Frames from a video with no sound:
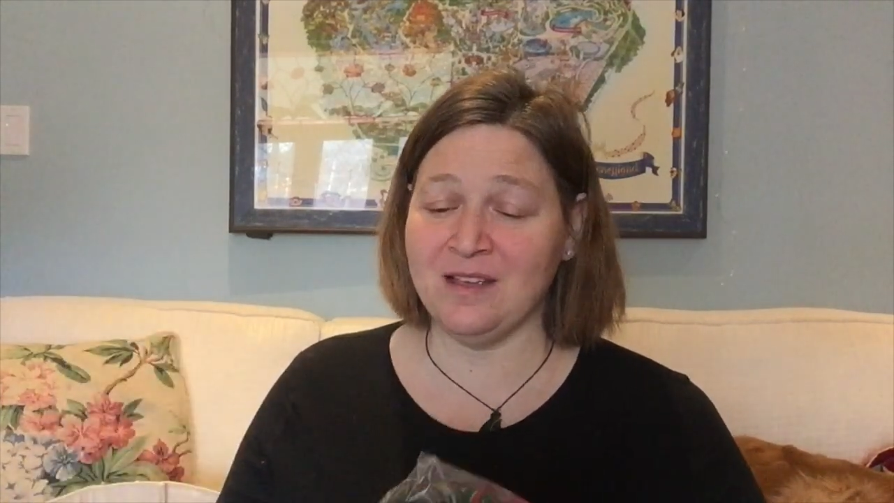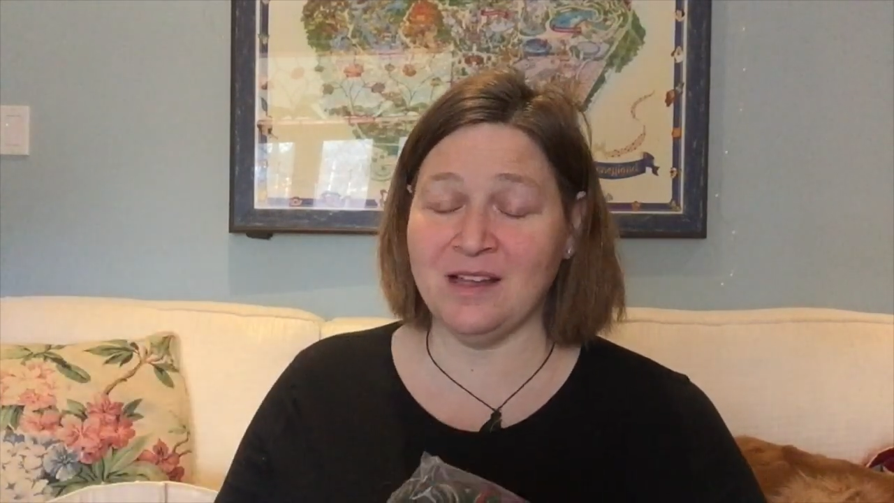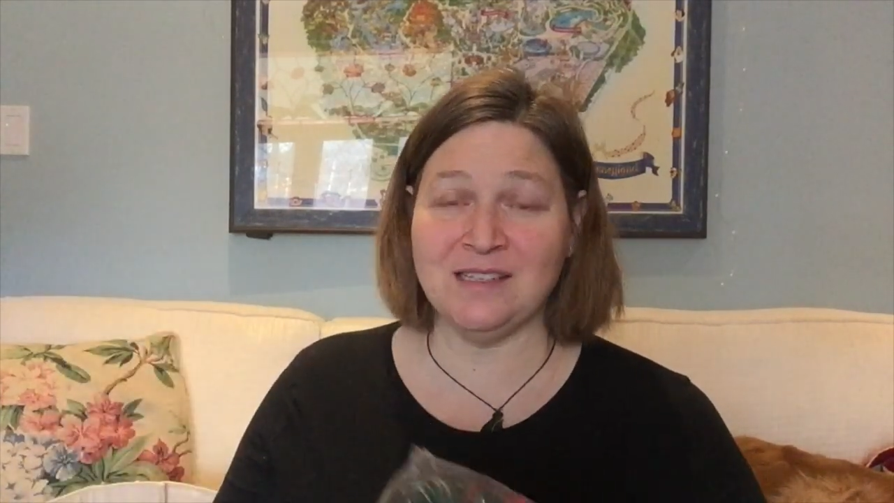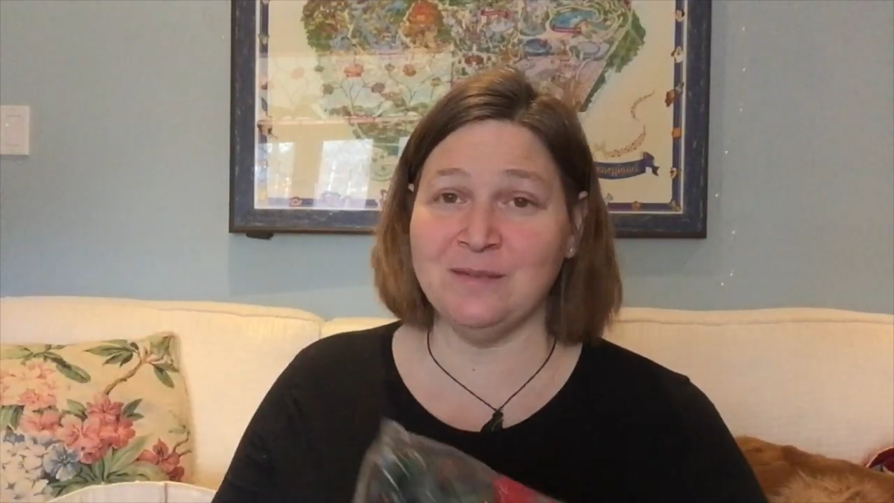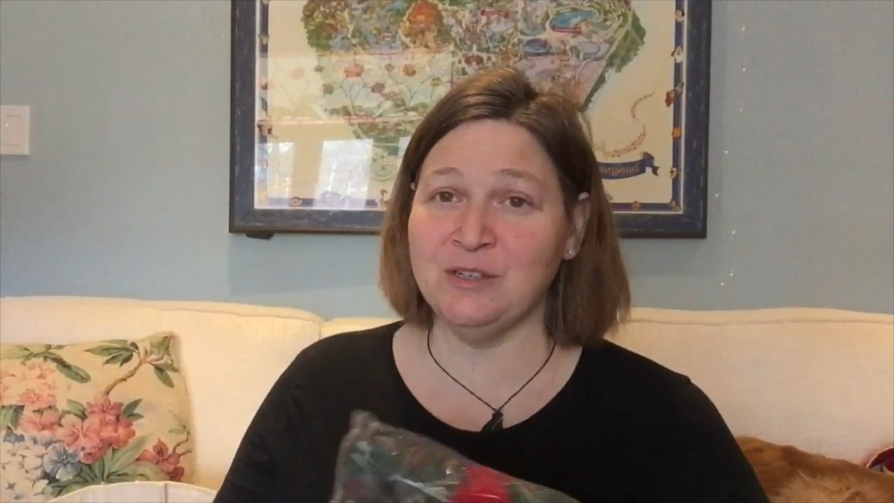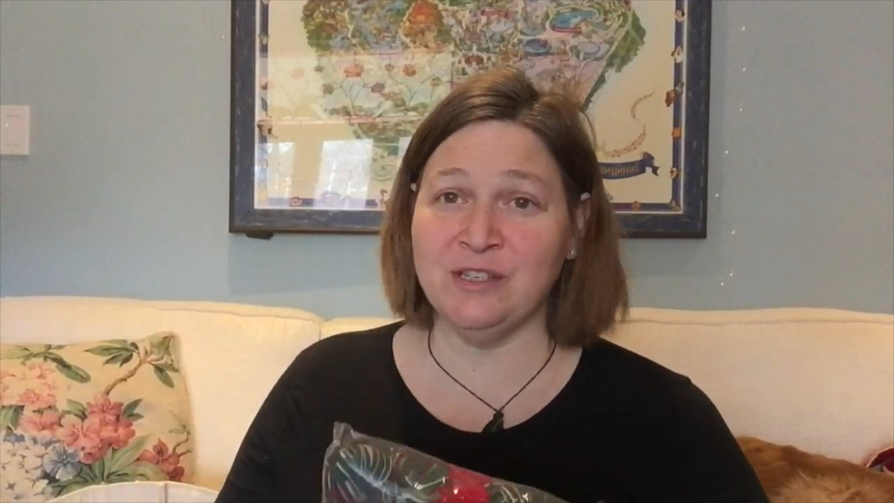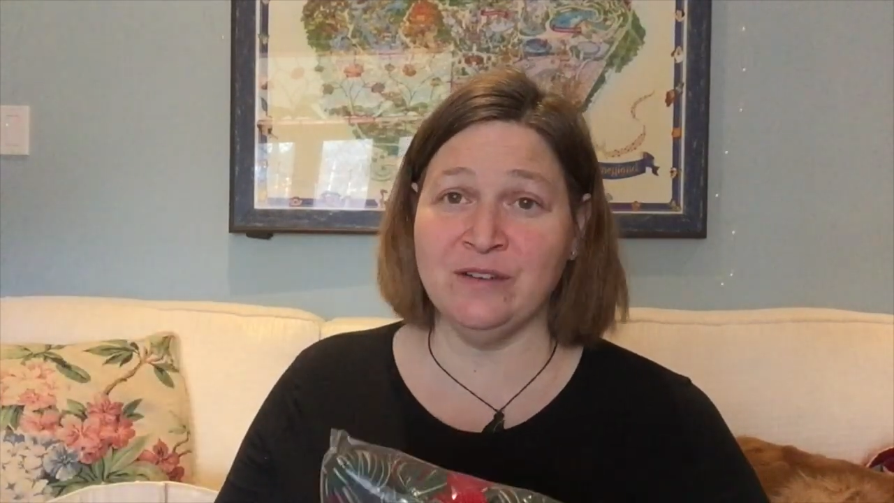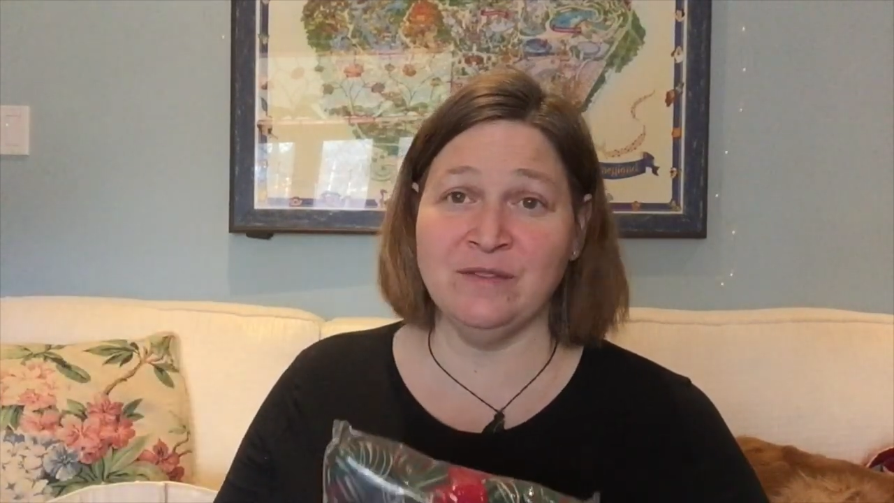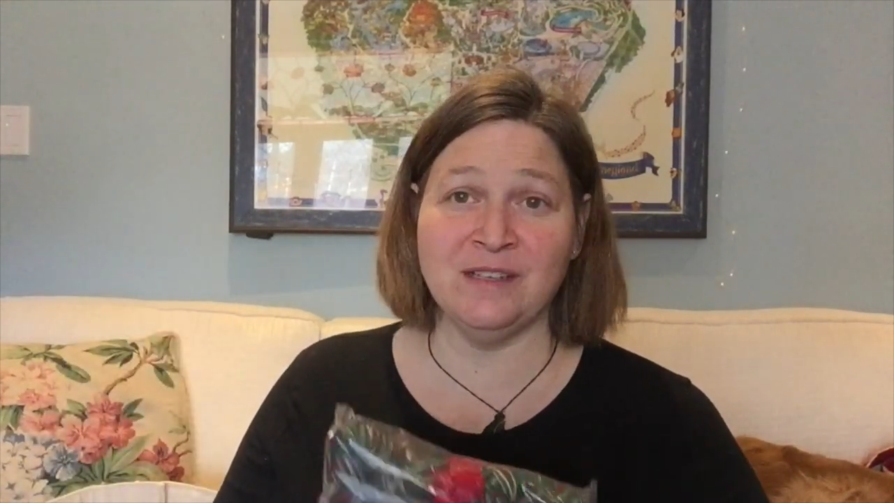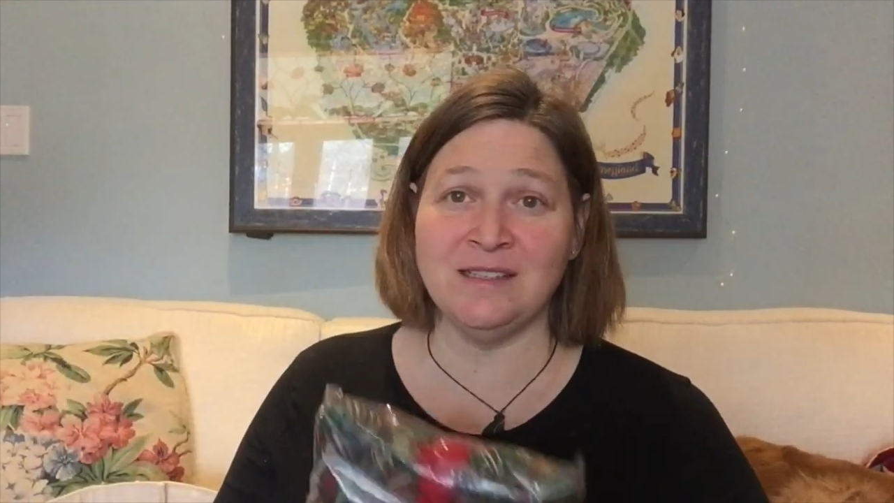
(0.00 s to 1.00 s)
customer
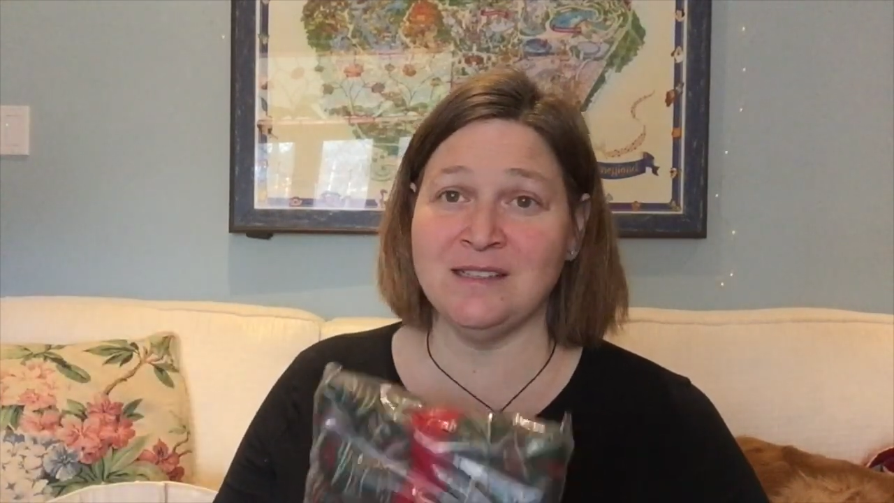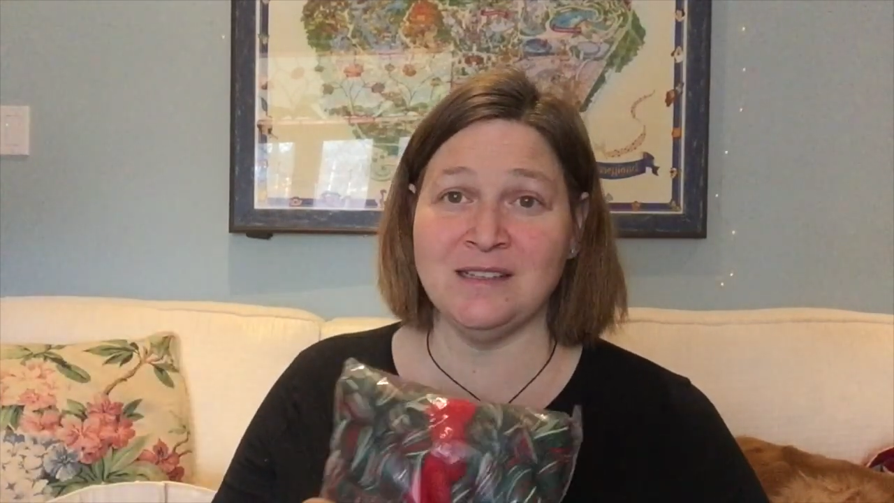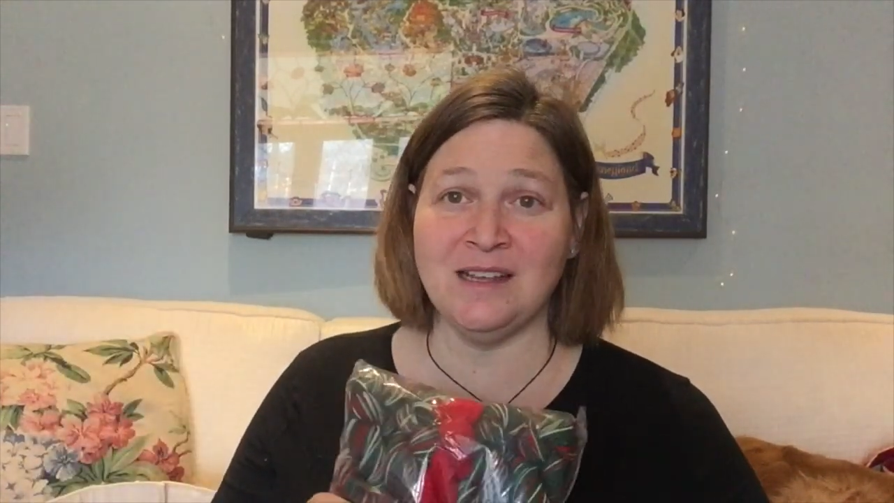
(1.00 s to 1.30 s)
service